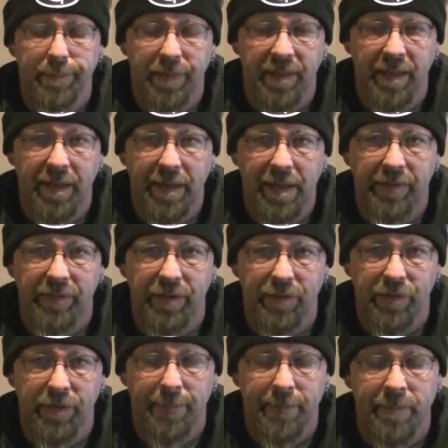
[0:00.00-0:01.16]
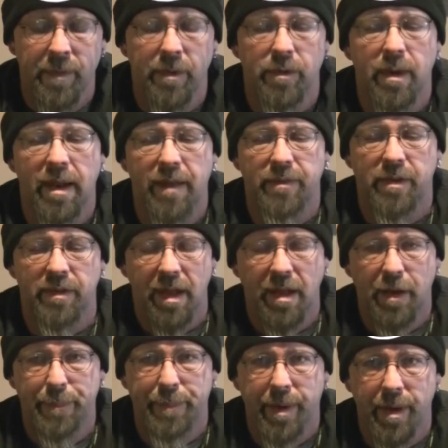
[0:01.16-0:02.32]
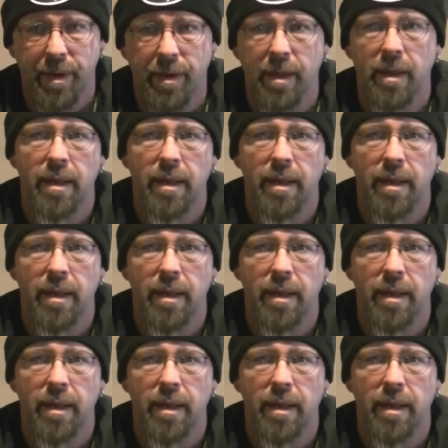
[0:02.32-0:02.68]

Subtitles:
the adhesive. So I'd have to take it apart,